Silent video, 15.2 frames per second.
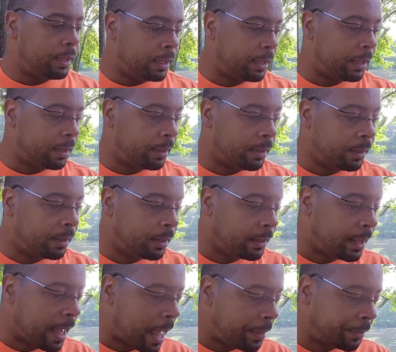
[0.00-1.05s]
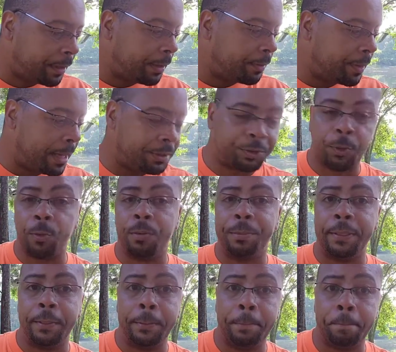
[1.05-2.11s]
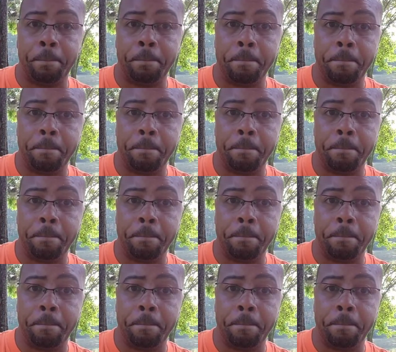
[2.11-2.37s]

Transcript: Uh, I think that's going to be it.